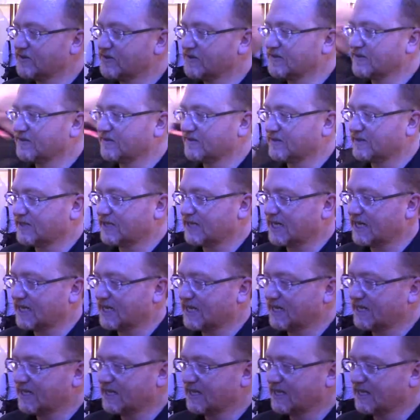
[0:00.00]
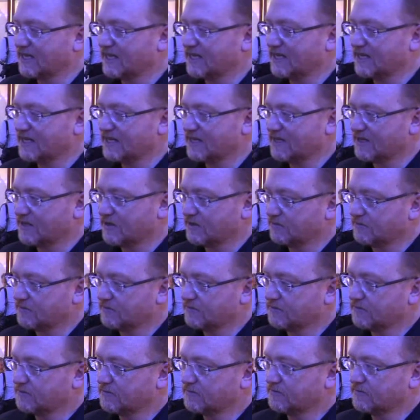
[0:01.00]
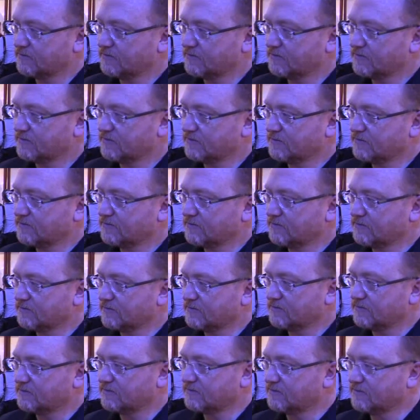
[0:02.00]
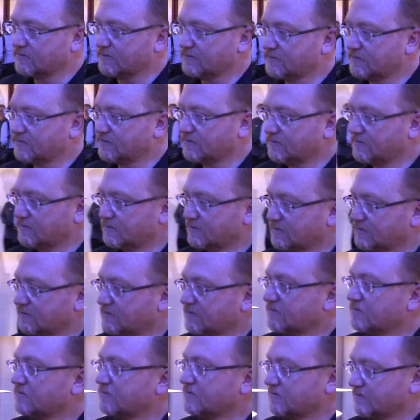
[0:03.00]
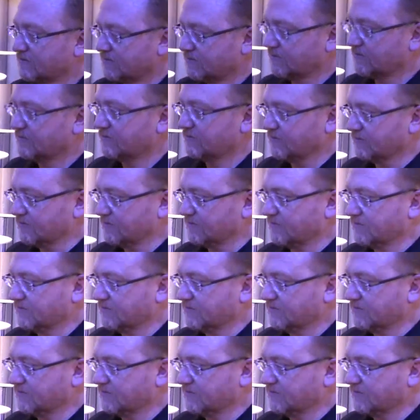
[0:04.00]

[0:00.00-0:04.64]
The person shown says nothing.